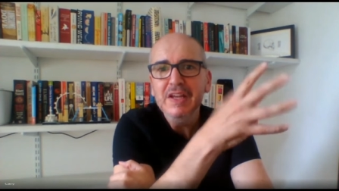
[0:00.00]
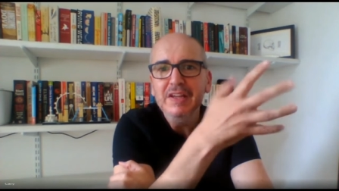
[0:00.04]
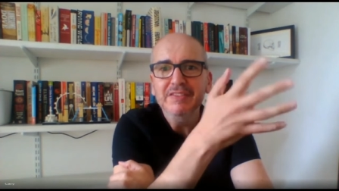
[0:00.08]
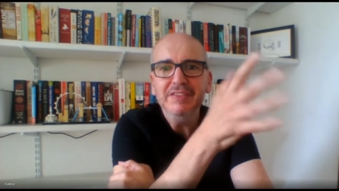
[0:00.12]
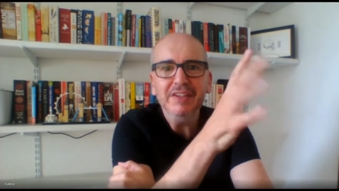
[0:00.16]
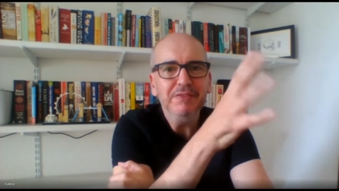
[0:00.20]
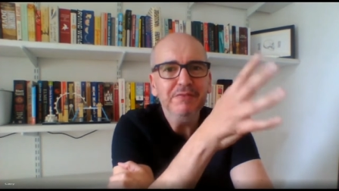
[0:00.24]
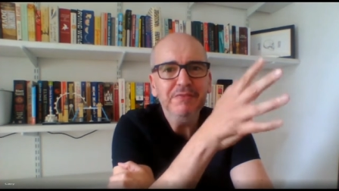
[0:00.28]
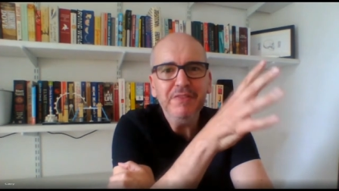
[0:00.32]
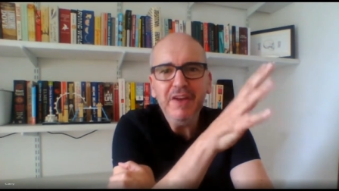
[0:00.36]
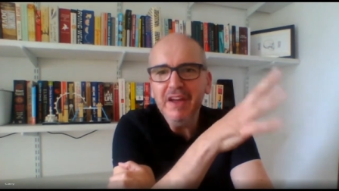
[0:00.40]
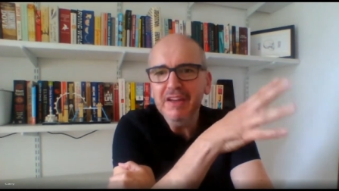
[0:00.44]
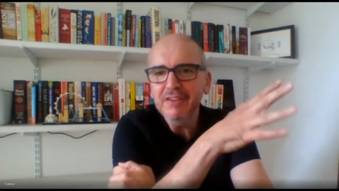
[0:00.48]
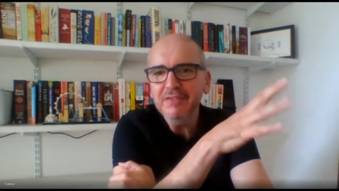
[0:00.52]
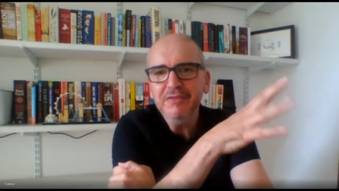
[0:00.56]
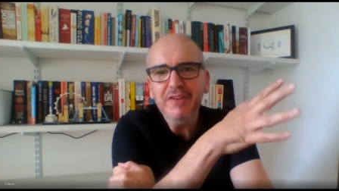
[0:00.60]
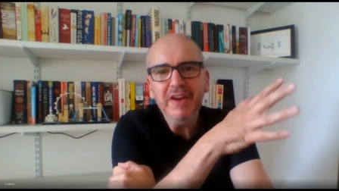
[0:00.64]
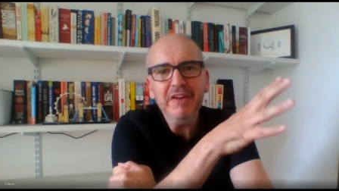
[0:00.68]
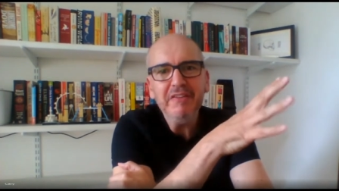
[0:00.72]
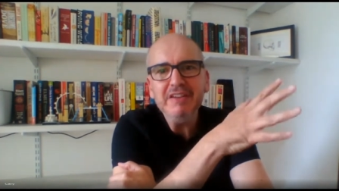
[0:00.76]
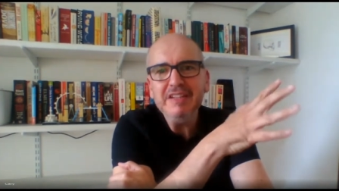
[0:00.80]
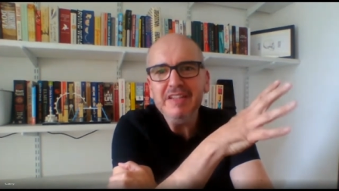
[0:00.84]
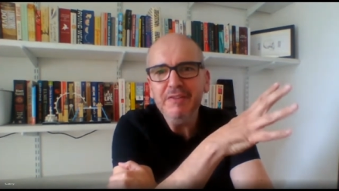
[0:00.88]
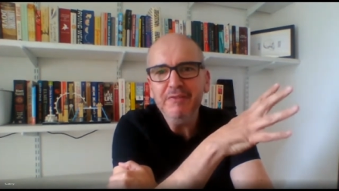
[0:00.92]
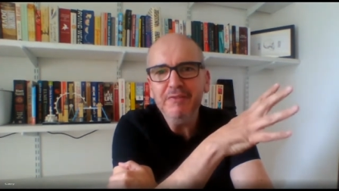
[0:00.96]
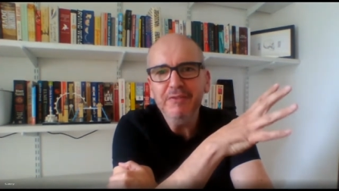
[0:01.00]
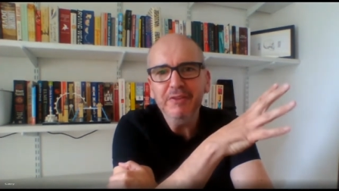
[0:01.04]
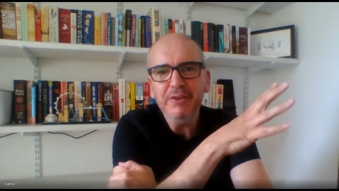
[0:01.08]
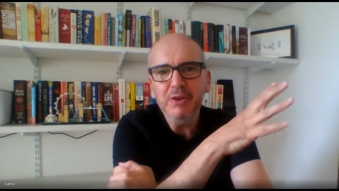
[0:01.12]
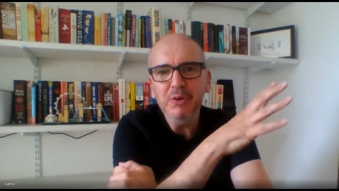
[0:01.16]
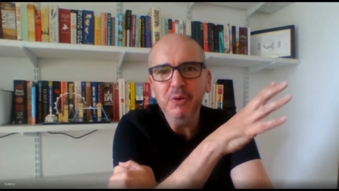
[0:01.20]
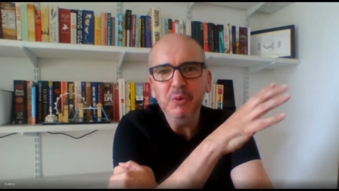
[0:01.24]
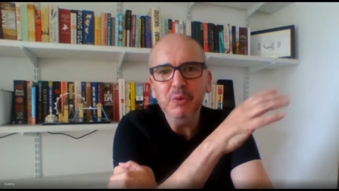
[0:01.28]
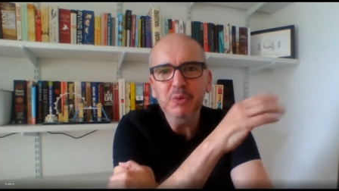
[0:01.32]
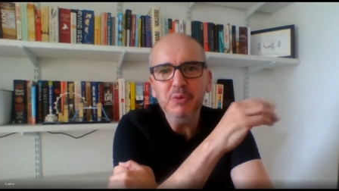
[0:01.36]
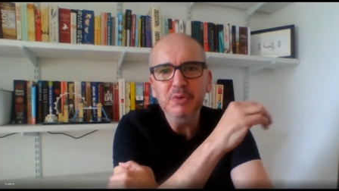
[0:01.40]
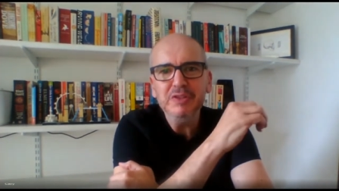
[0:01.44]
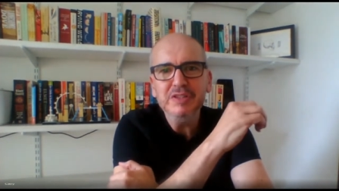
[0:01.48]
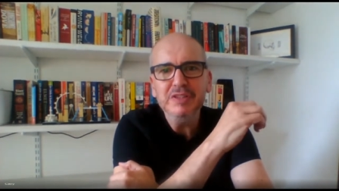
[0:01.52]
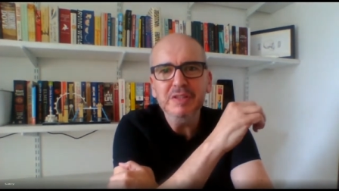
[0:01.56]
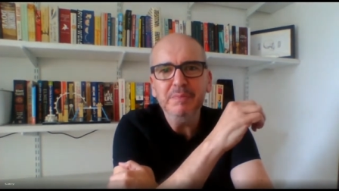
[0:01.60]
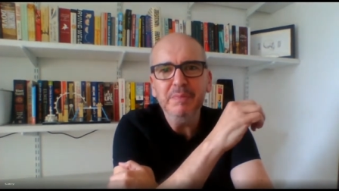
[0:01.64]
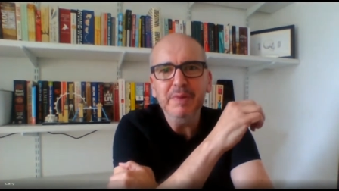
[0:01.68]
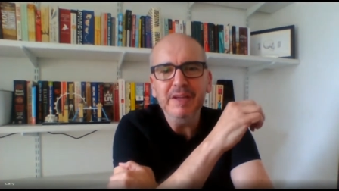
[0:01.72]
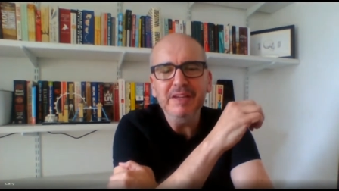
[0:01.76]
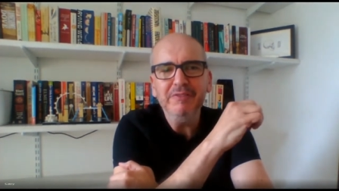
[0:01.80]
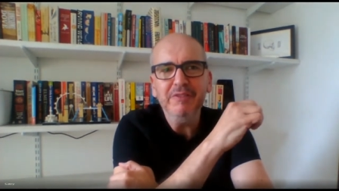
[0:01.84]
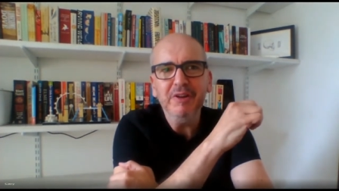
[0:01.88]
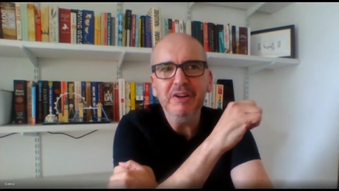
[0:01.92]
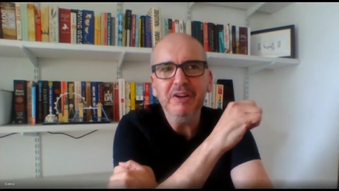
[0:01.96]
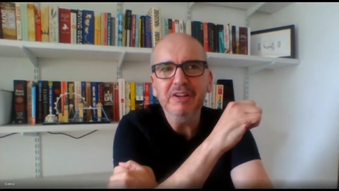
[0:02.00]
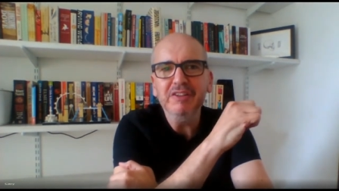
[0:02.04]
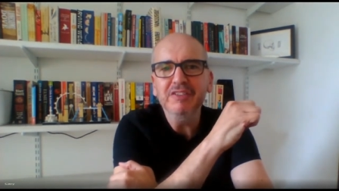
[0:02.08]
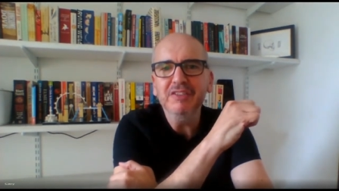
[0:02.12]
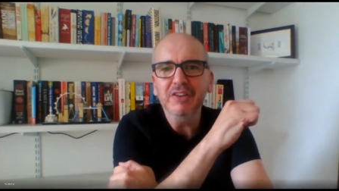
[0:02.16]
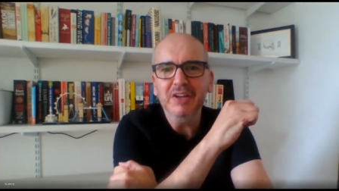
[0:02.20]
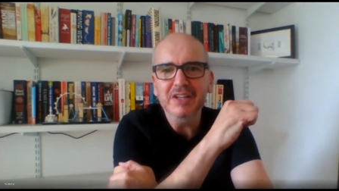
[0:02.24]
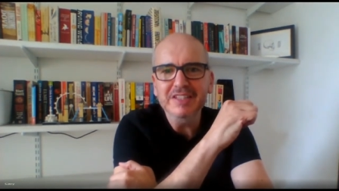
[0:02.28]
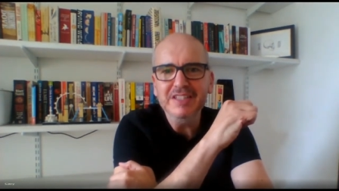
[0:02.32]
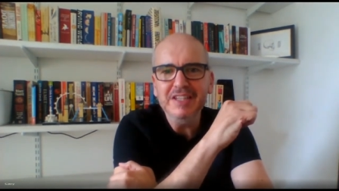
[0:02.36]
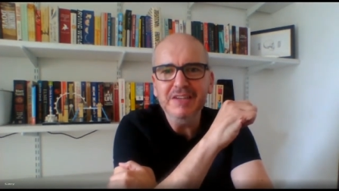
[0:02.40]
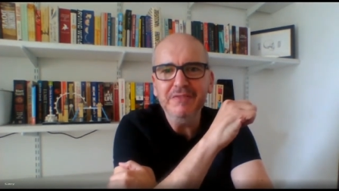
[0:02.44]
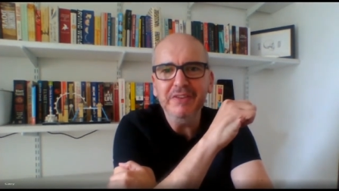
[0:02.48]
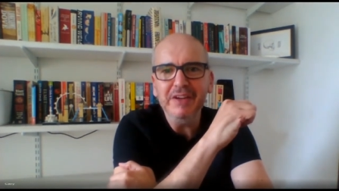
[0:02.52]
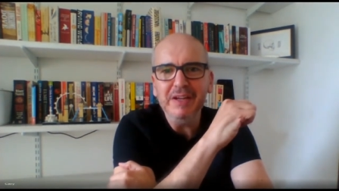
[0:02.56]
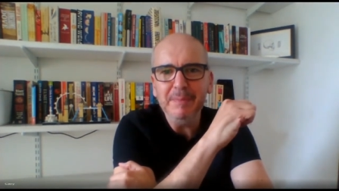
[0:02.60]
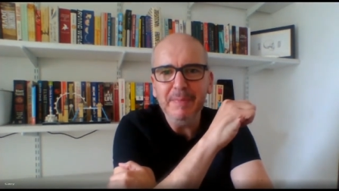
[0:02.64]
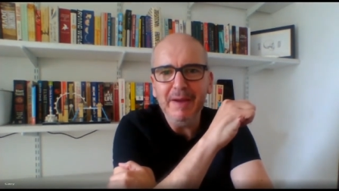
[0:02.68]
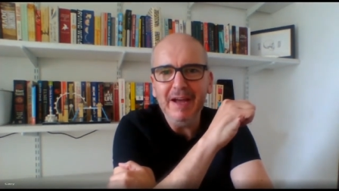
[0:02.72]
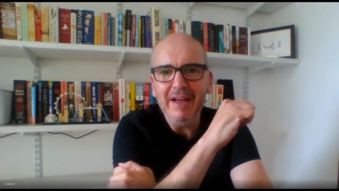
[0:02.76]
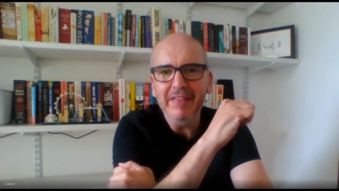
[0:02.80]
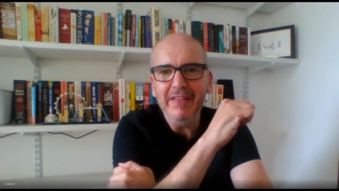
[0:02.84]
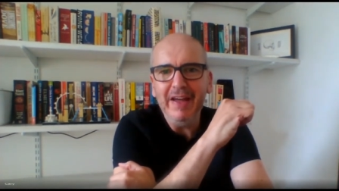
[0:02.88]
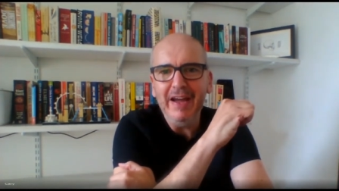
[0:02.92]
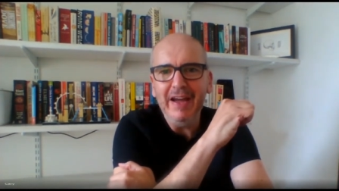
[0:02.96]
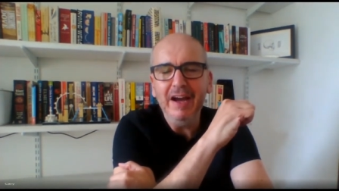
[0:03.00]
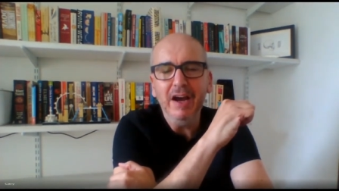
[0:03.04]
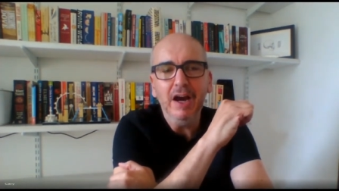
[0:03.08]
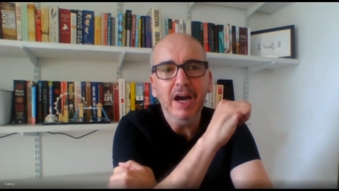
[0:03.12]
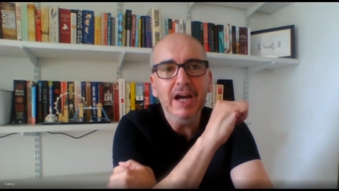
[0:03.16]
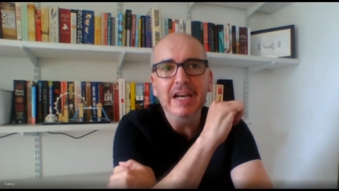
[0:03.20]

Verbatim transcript: So it's very, very difficult to be very scientific about that.